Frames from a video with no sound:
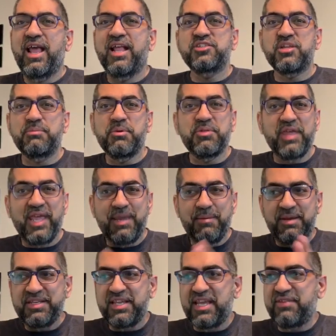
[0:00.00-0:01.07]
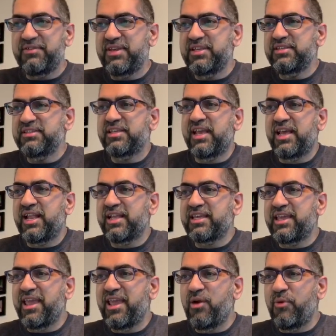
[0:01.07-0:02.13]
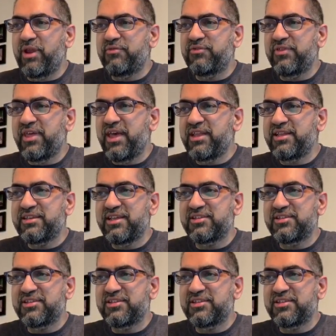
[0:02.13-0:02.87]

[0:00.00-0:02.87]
and it's going to be with Amy Davies, and I can't wait for that.